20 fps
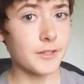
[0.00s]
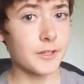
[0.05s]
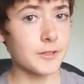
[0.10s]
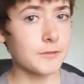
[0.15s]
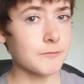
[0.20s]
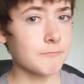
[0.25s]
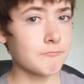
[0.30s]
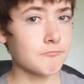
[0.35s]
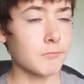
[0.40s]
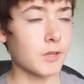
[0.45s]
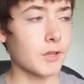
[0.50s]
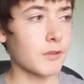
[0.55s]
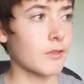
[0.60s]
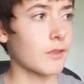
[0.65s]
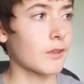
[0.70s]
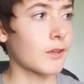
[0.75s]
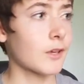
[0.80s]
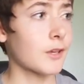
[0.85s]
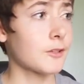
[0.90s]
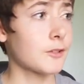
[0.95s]
done. I
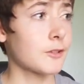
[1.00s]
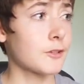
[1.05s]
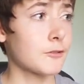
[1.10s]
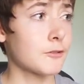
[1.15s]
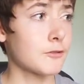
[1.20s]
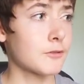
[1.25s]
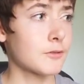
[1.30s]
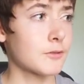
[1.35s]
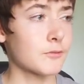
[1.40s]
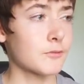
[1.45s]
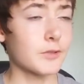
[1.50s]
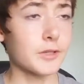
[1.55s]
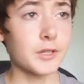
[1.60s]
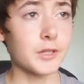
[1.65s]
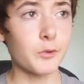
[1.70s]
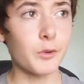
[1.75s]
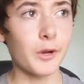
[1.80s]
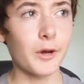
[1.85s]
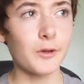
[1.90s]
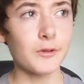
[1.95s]
think I did really
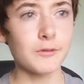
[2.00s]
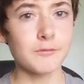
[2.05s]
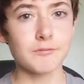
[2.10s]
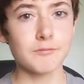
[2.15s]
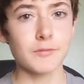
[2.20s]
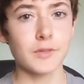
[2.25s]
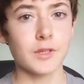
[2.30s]
well.